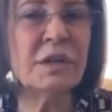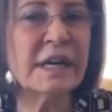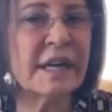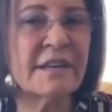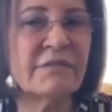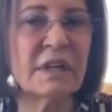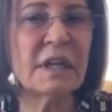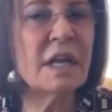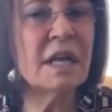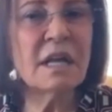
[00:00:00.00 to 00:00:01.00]

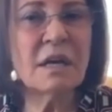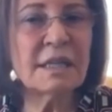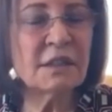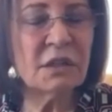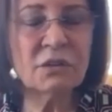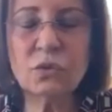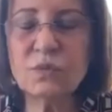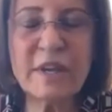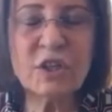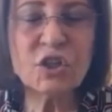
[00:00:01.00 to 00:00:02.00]
directly on arrival
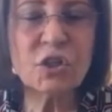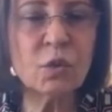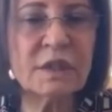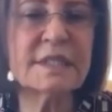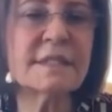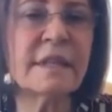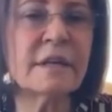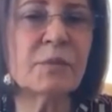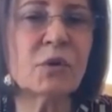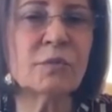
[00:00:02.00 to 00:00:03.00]
and not to
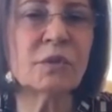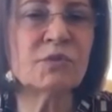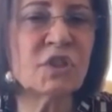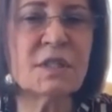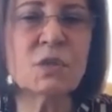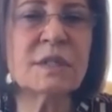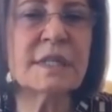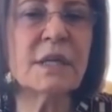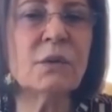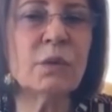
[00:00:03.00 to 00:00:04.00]
mention what is their
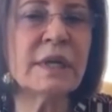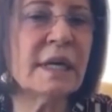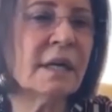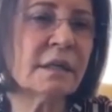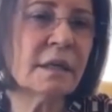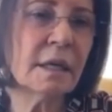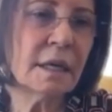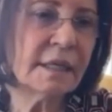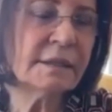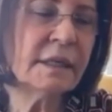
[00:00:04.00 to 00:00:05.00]
problem, just to
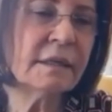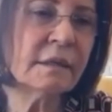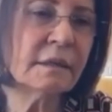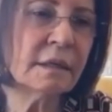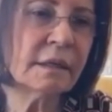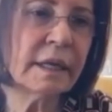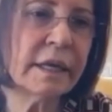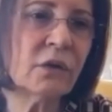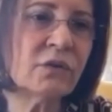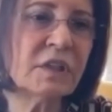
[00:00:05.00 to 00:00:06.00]
say we are
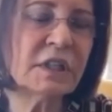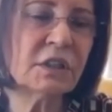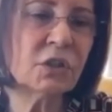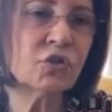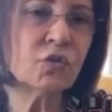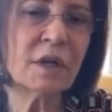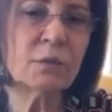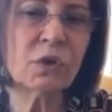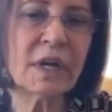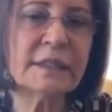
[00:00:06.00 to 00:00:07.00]
under uh, care
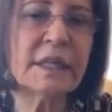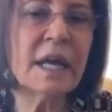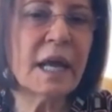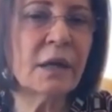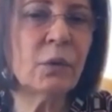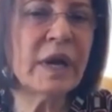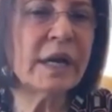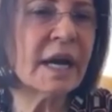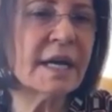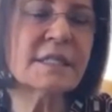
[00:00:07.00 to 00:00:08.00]
of Doctor Jwan
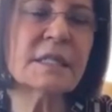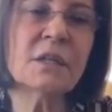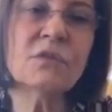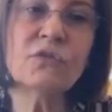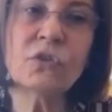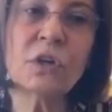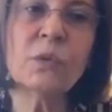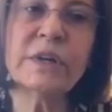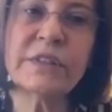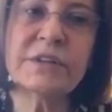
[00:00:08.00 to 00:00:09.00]
Murad, and we are
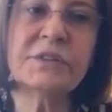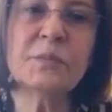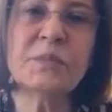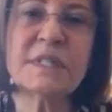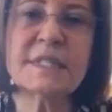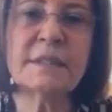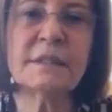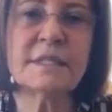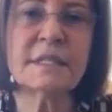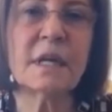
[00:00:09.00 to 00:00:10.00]
asking for our
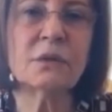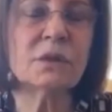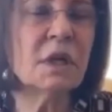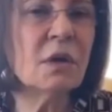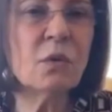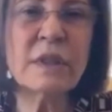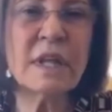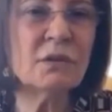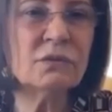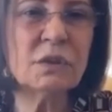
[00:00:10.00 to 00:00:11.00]
thirty percent
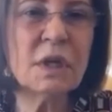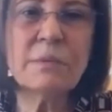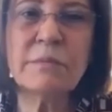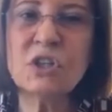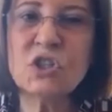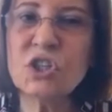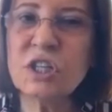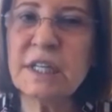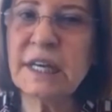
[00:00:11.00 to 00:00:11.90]
discount without